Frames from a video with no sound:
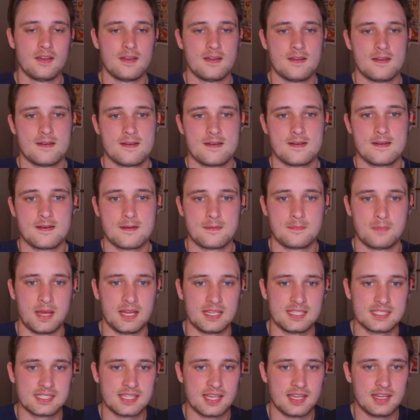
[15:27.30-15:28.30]
I
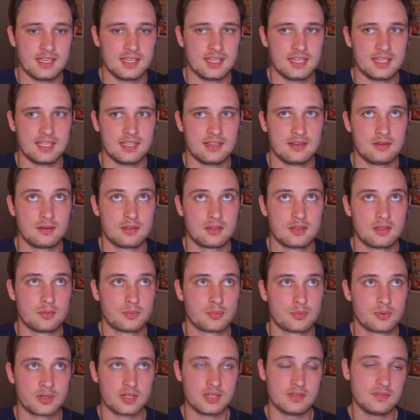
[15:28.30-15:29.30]
said it in the
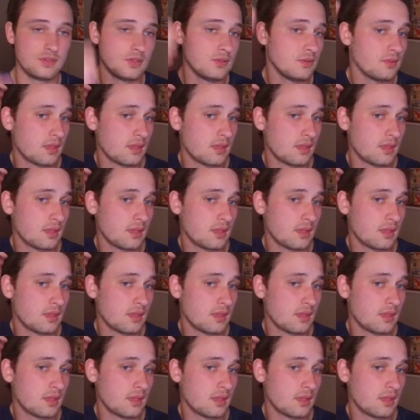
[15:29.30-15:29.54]
preview